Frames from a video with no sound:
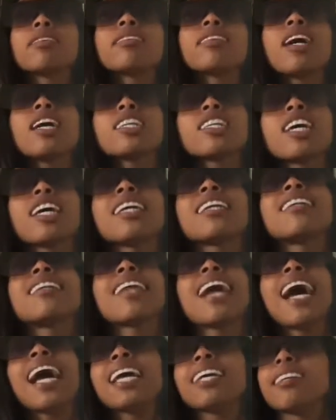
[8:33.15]
such a
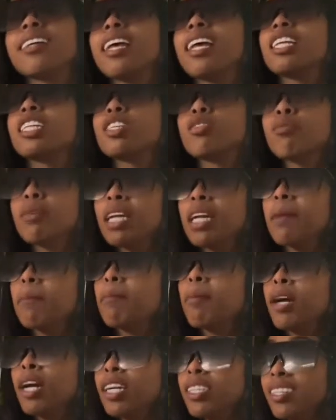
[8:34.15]
nice and sweet
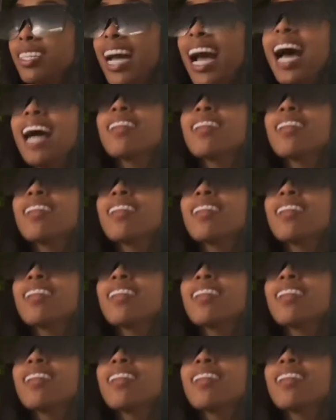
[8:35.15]
person.